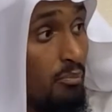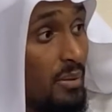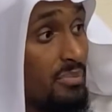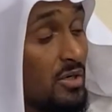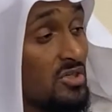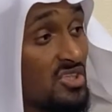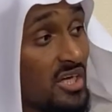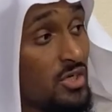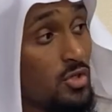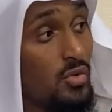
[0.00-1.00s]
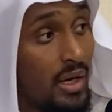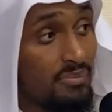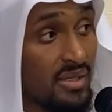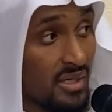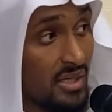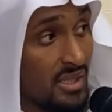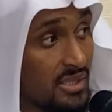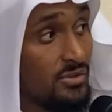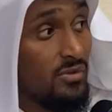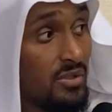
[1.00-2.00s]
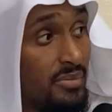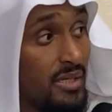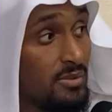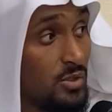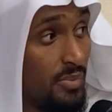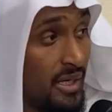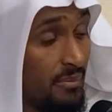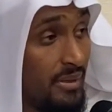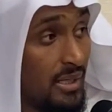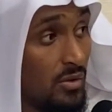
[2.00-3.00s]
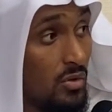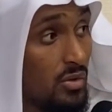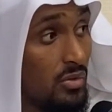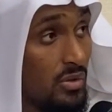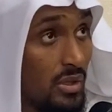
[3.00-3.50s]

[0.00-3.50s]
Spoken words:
But because I knew Abdullah is not going to be able to pay it back, or